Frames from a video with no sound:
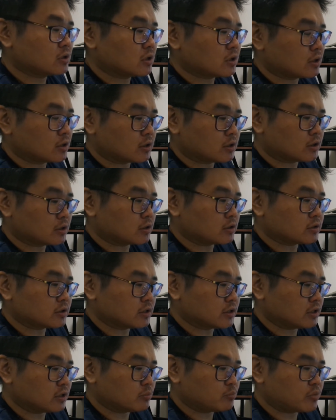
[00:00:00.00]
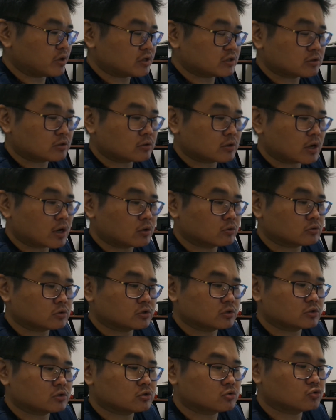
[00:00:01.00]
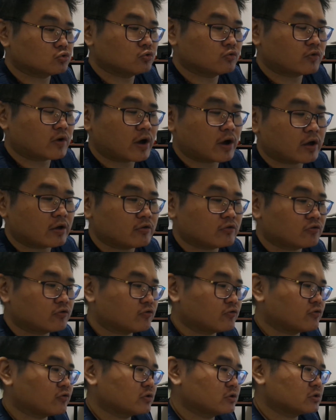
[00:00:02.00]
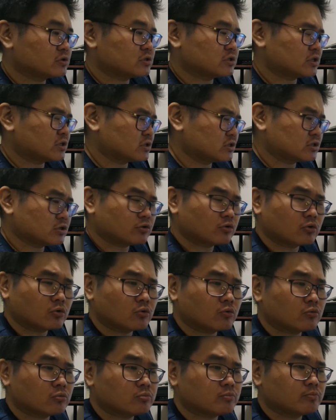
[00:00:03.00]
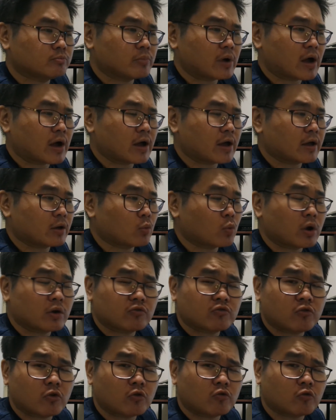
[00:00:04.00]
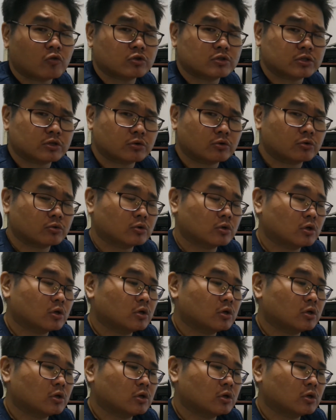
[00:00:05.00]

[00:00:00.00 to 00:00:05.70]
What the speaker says: The pixel count is 2560 by 1440,